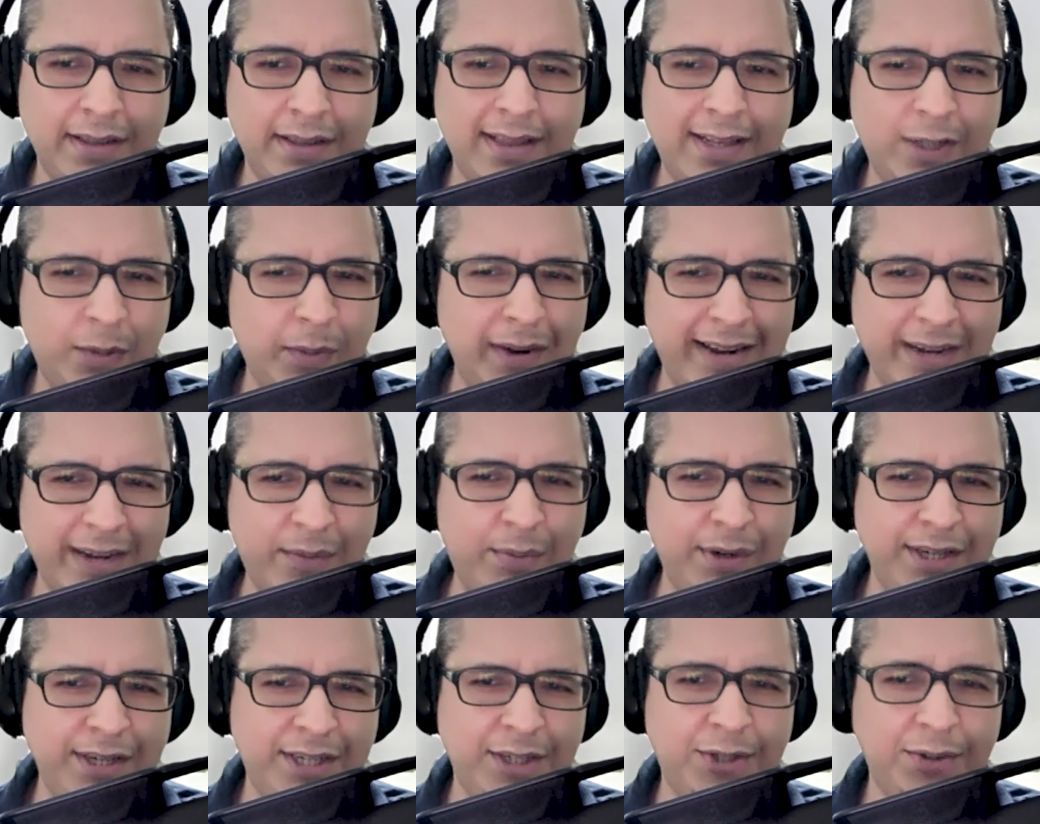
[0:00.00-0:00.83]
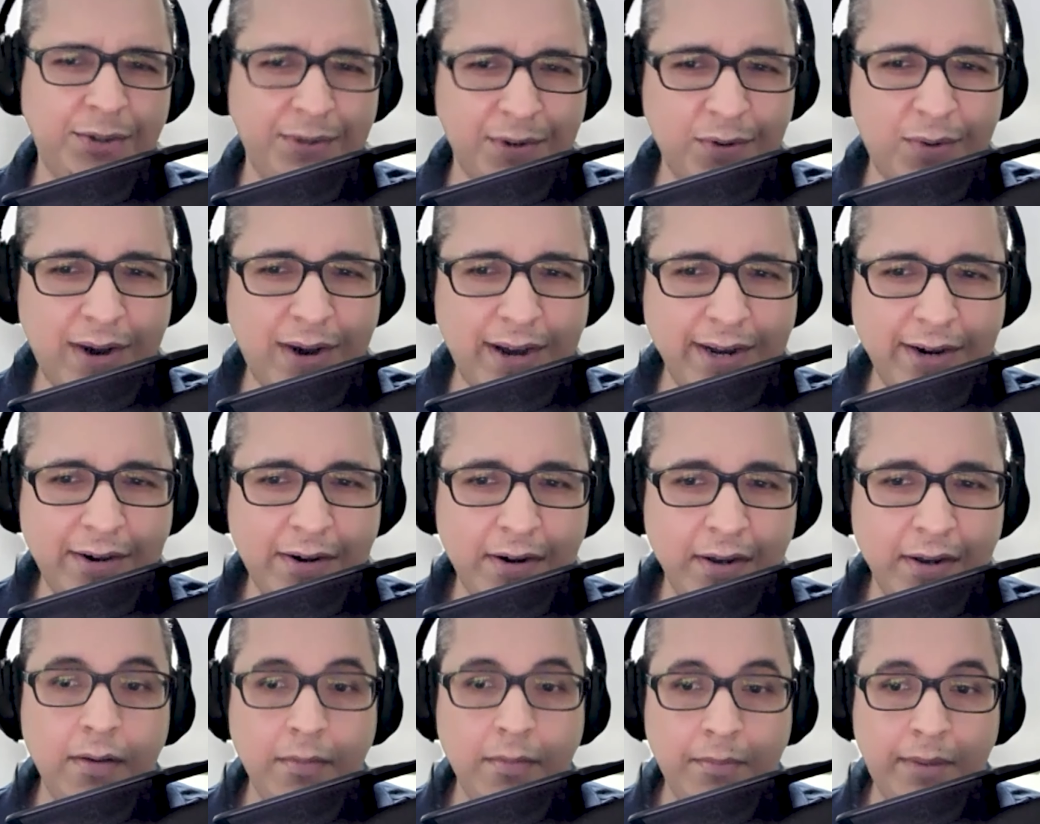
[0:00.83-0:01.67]
That's more like mm-hmm. preaching to the choir,
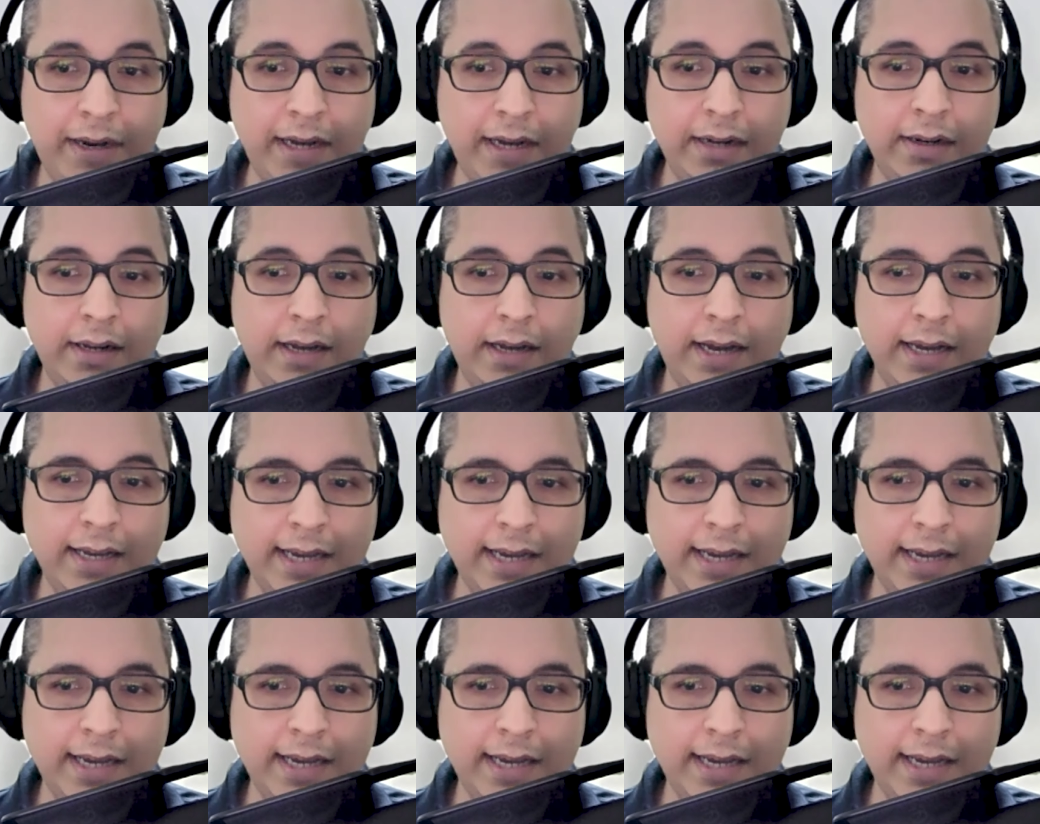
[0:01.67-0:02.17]
but mm-hmm.